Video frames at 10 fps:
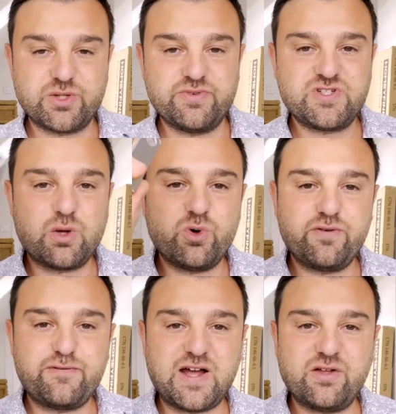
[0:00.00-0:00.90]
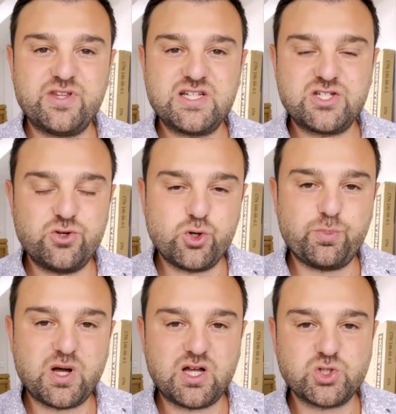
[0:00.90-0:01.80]
So if someone found this, knew
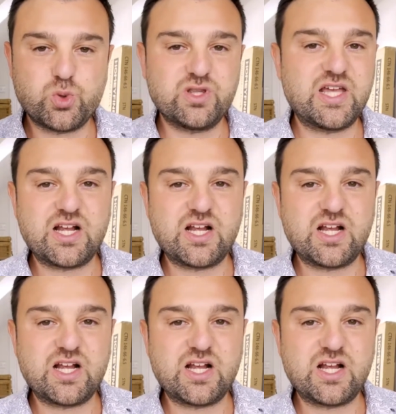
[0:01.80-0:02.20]
your password,